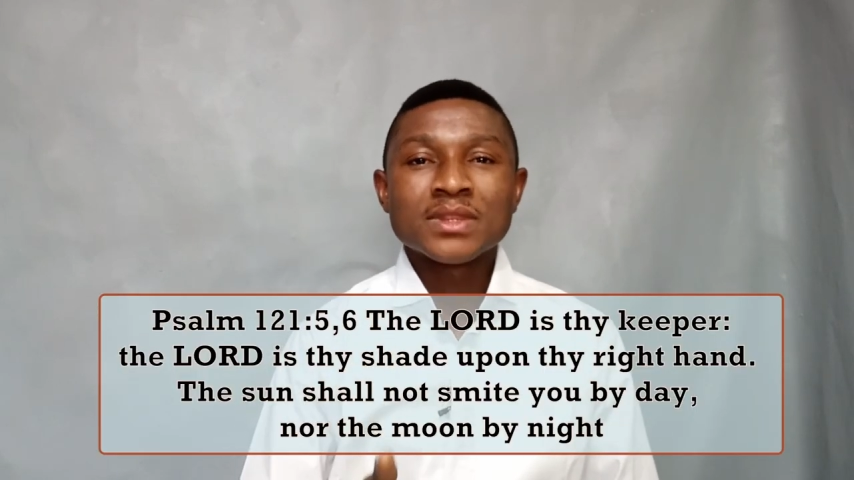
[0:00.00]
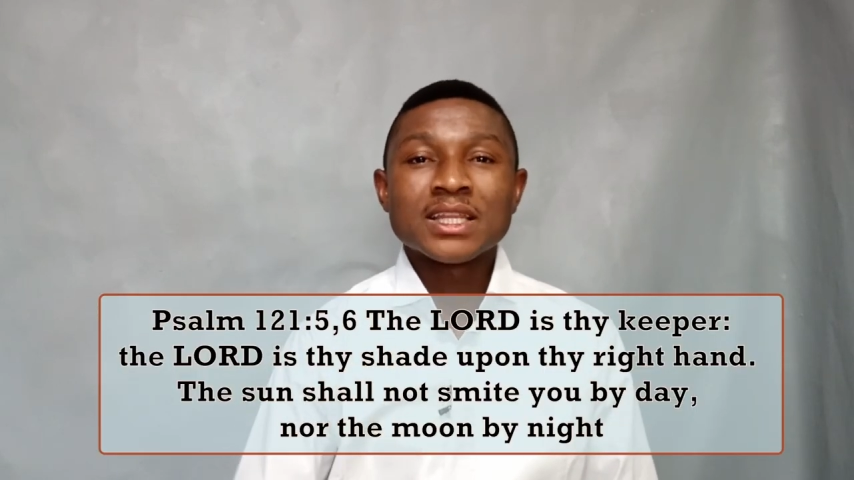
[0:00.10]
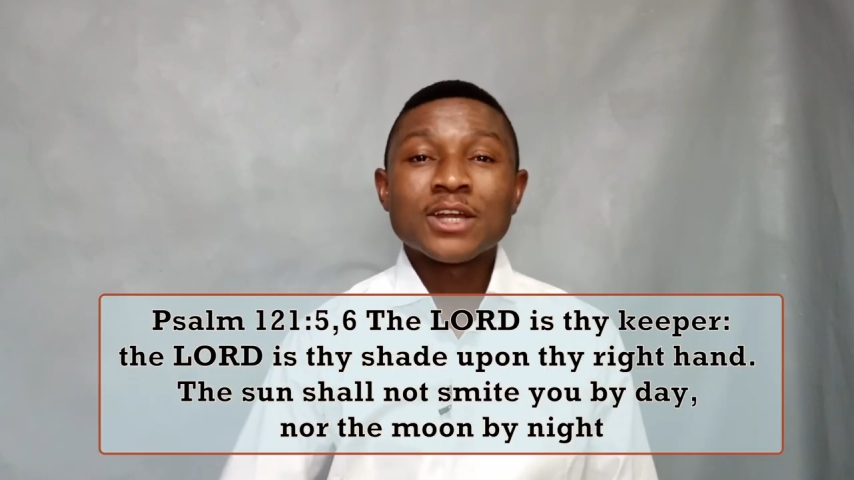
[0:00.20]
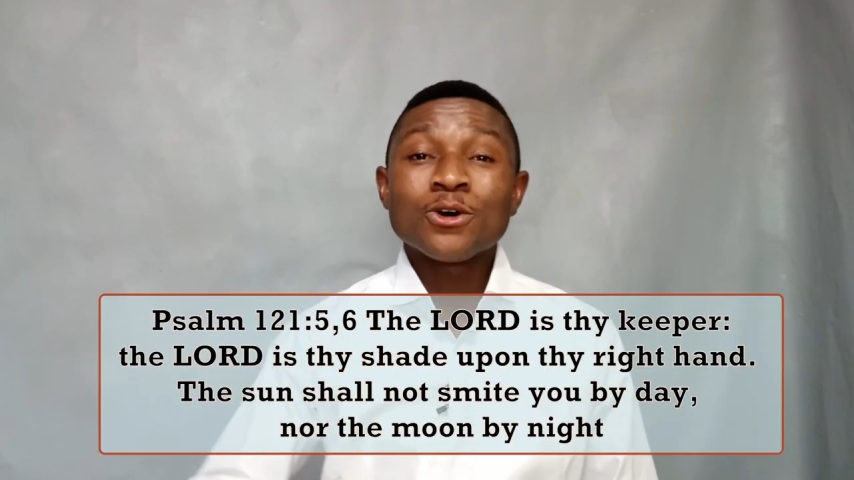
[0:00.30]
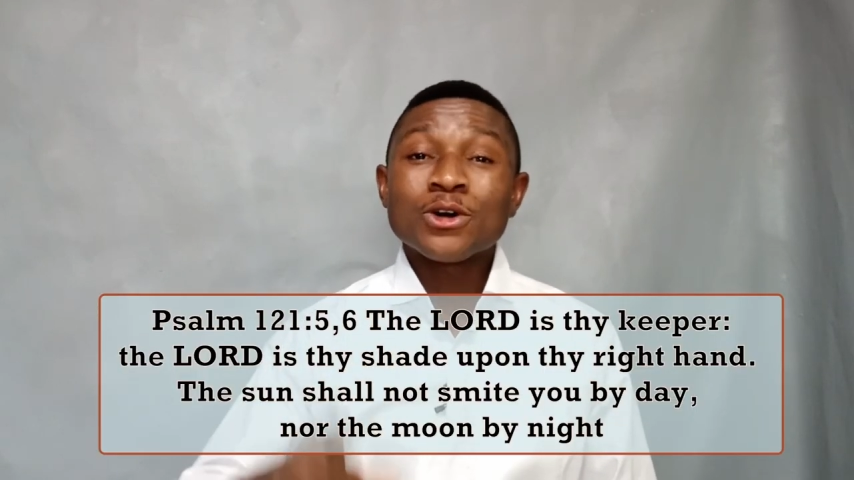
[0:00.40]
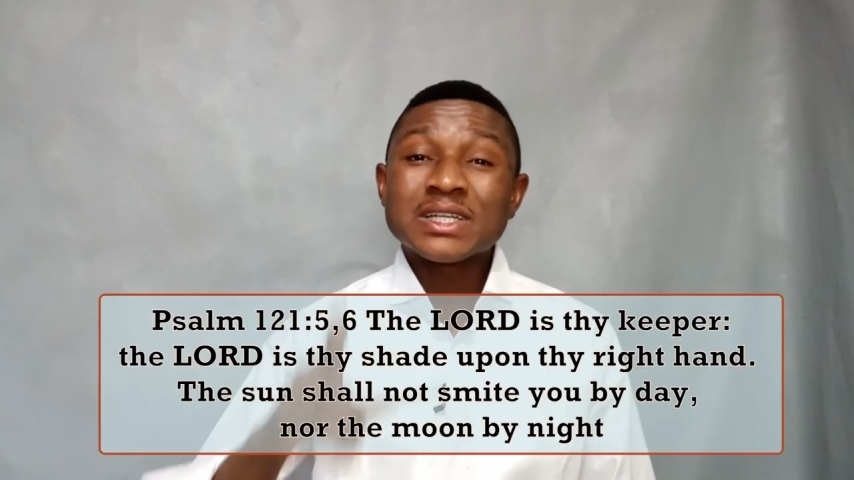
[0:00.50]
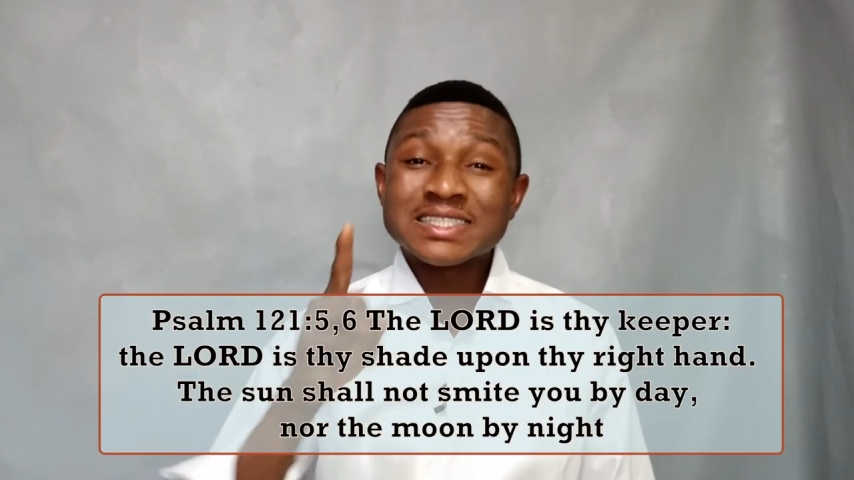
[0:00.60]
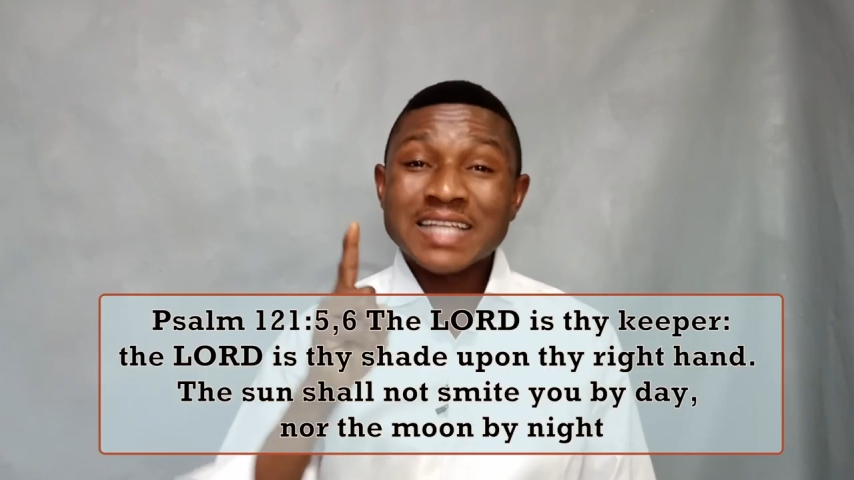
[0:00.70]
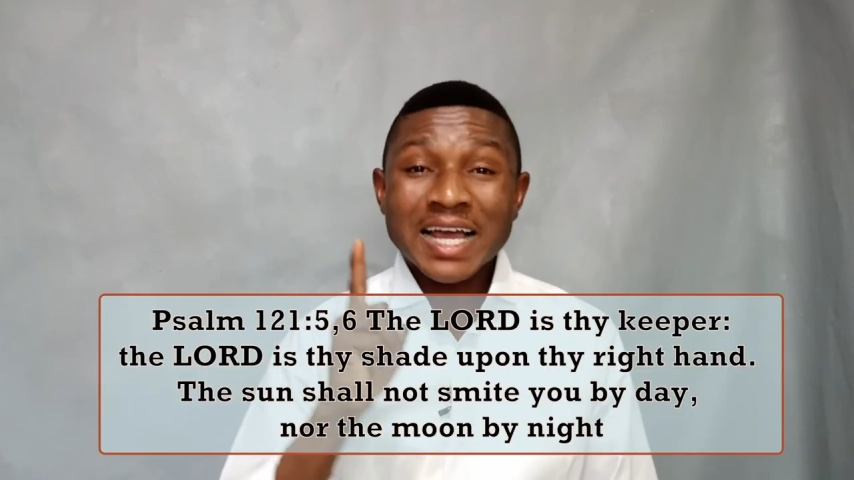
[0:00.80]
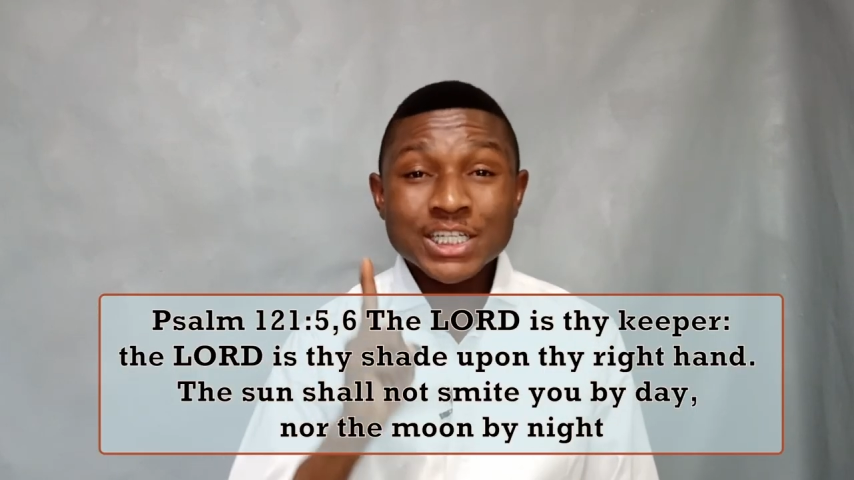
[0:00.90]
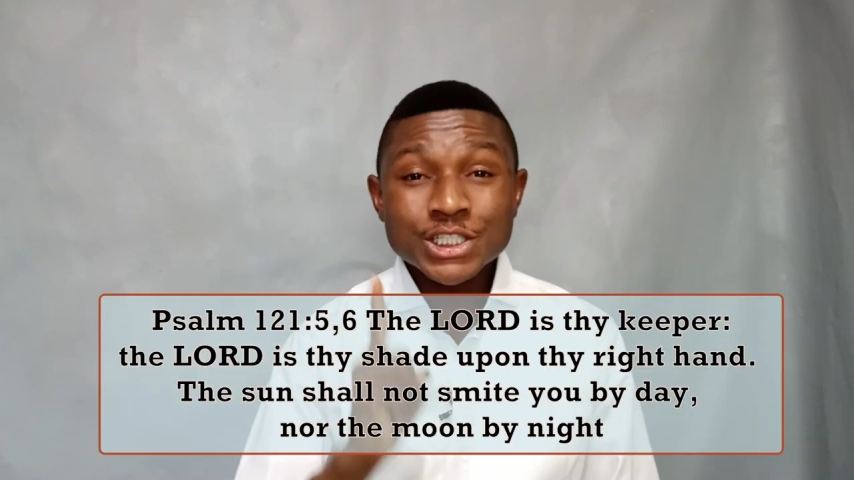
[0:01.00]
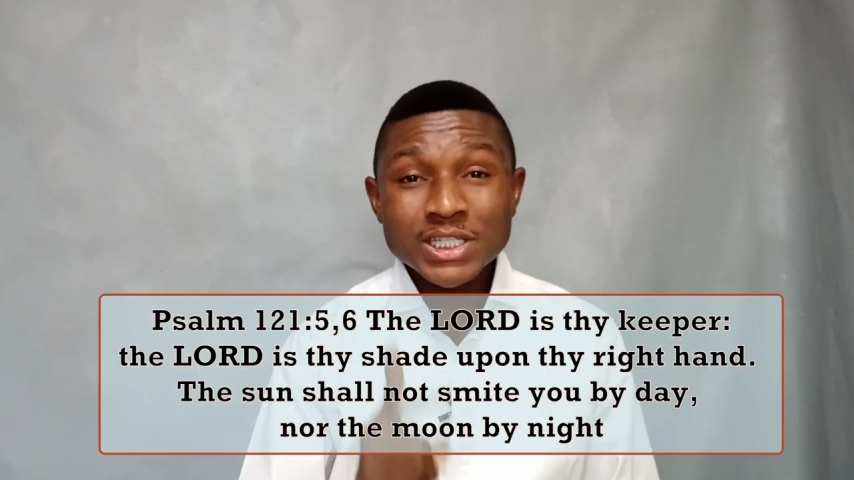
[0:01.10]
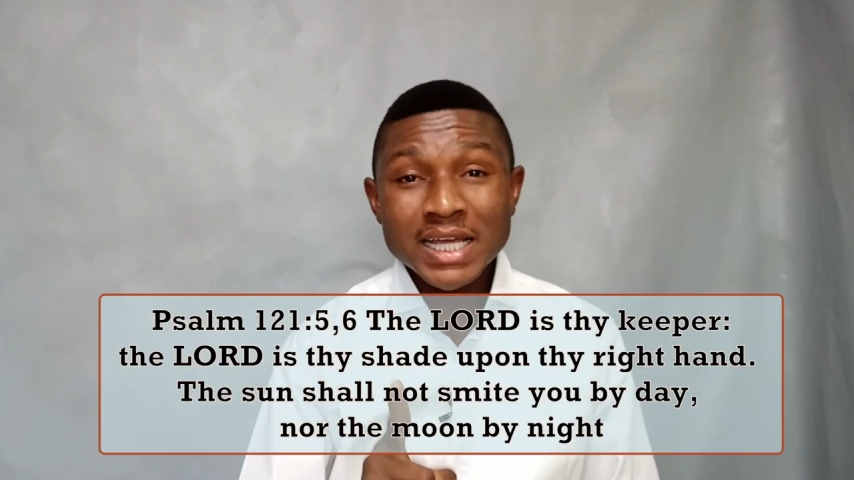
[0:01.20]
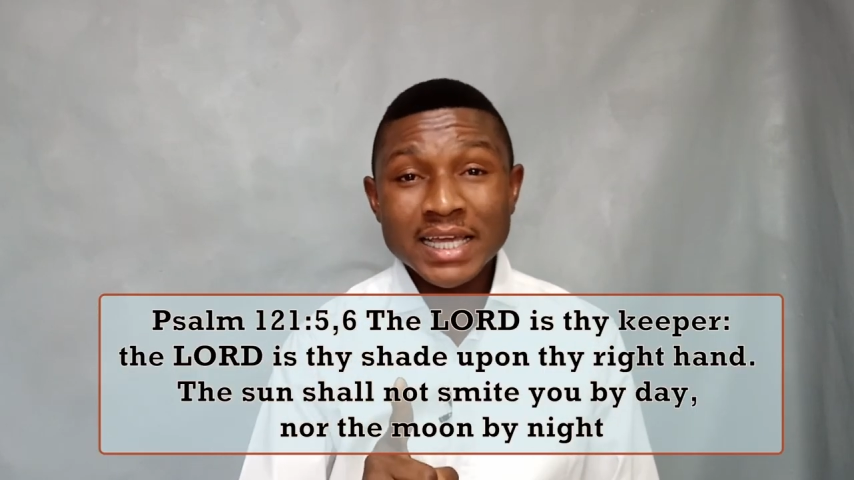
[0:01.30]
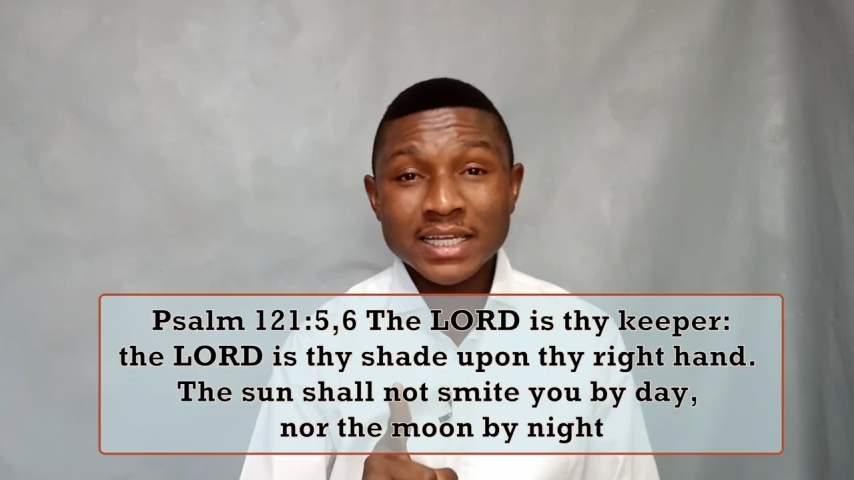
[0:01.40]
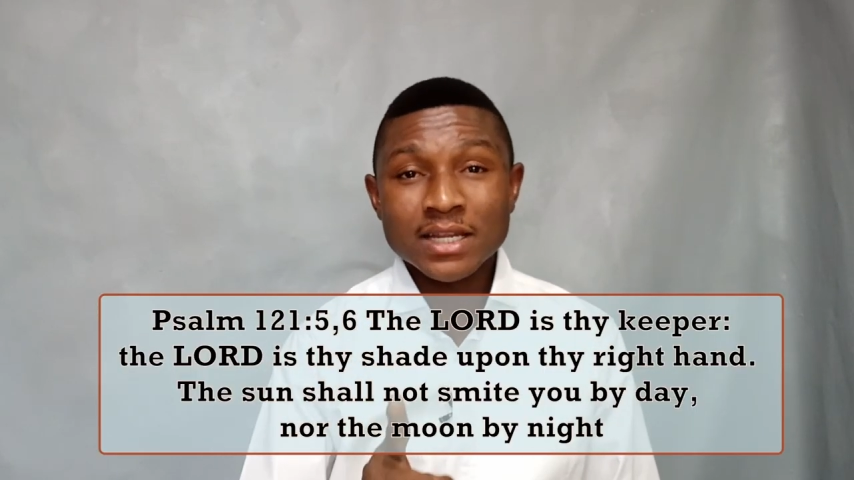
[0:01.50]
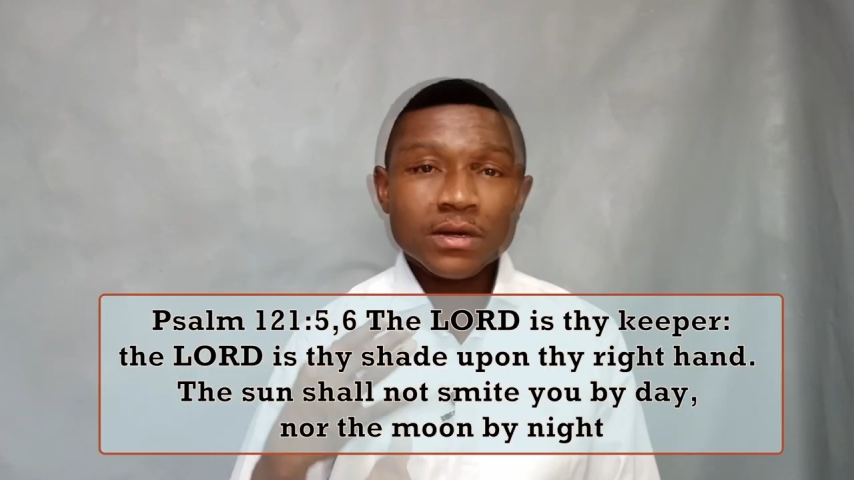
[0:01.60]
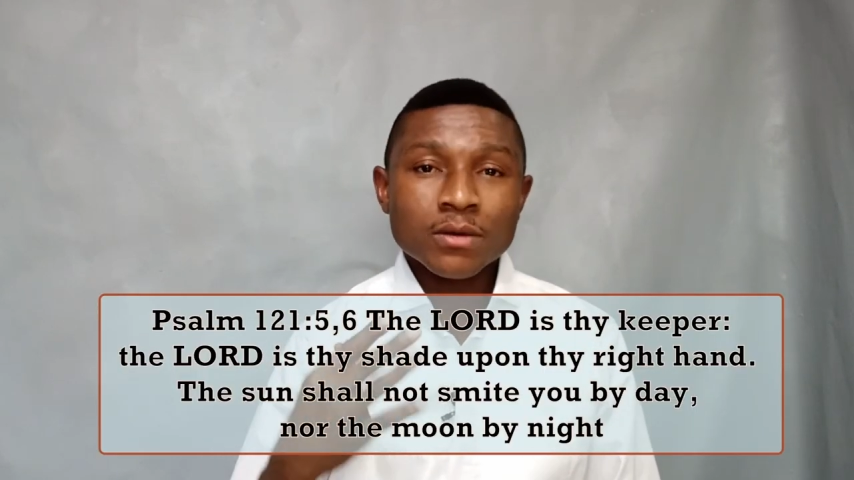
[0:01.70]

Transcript: The Lord is thy shade